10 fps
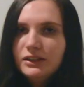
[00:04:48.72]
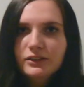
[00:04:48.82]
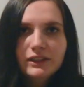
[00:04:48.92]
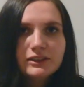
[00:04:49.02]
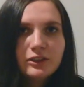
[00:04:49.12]

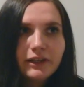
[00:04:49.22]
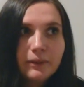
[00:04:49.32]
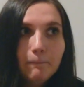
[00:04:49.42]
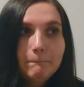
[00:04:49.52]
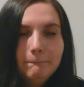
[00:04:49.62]
Okay, so like,
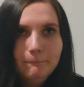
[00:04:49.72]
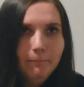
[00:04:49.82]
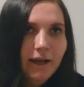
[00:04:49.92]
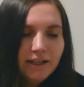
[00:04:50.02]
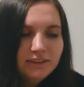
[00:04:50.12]

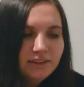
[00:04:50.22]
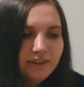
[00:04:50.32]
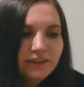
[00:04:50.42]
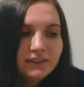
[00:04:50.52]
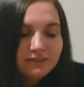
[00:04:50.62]
back to
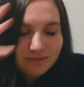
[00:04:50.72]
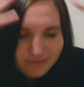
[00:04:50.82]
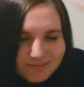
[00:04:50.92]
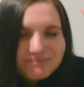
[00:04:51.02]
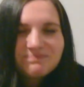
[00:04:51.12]
like
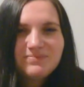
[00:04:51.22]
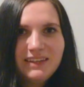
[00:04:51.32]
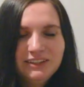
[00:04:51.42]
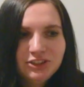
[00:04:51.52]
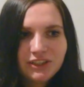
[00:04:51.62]

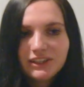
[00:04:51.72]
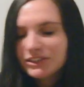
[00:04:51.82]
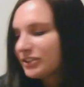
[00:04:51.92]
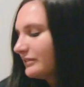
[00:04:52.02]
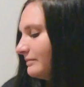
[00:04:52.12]

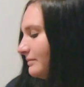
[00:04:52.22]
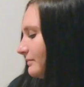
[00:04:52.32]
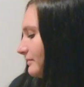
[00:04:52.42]
education.